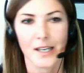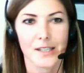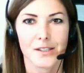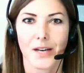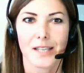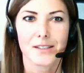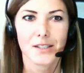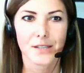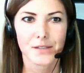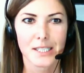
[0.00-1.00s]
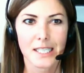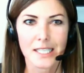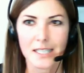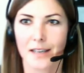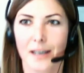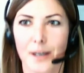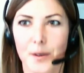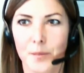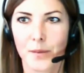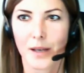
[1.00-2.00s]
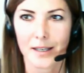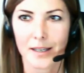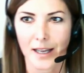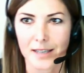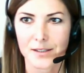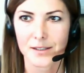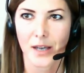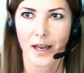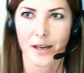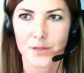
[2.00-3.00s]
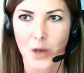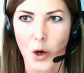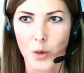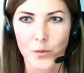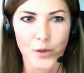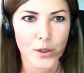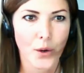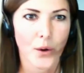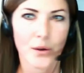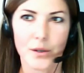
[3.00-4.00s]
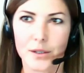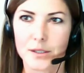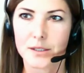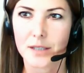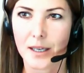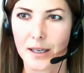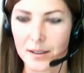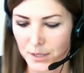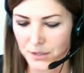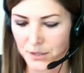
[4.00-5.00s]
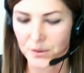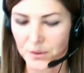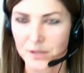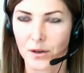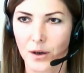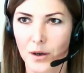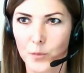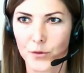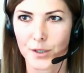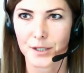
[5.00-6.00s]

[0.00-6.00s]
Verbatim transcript: So as you have seen, and as you have hopefully heard, and my tone is hopefully